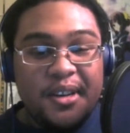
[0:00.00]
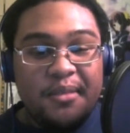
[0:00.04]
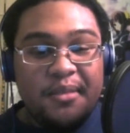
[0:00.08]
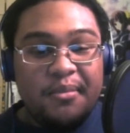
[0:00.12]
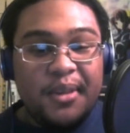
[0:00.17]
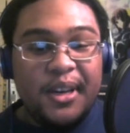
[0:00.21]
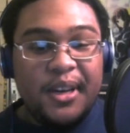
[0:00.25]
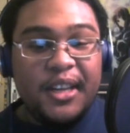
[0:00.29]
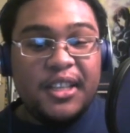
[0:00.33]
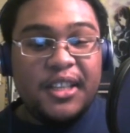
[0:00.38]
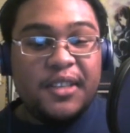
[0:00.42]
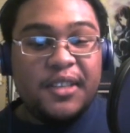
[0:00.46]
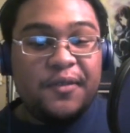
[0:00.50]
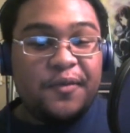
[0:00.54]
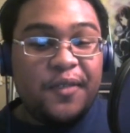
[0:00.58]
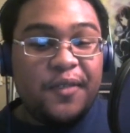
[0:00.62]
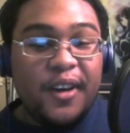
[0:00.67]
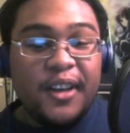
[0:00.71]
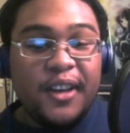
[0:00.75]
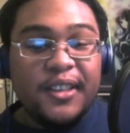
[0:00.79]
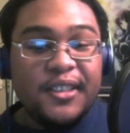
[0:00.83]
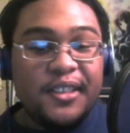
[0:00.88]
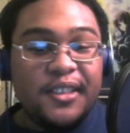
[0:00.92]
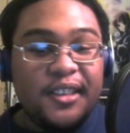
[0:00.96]
but it's
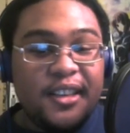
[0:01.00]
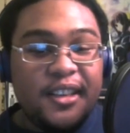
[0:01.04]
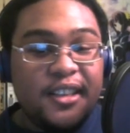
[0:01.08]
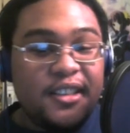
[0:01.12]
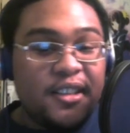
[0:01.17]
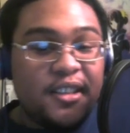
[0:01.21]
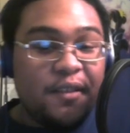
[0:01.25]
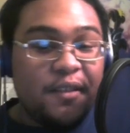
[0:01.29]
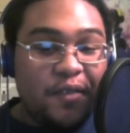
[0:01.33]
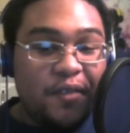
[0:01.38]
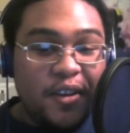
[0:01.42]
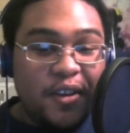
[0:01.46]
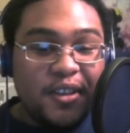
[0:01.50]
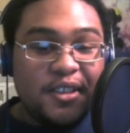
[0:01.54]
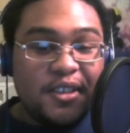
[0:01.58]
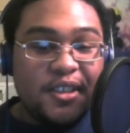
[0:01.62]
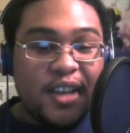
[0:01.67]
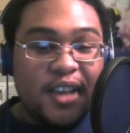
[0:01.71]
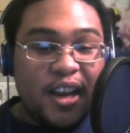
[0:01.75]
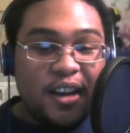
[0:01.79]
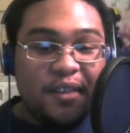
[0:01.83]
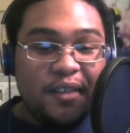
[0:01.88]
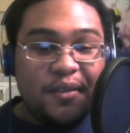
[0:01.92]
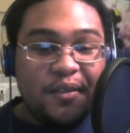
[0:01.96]
fun. It's the fun
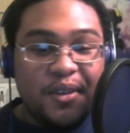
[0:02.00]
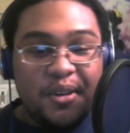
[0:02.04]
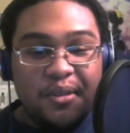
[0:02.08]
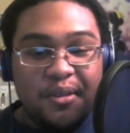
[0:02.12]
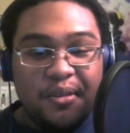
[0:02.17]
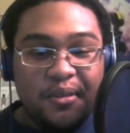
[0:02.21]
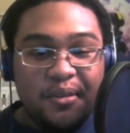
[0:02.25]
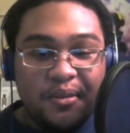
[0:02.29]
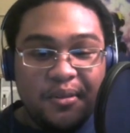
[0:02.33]
side of you.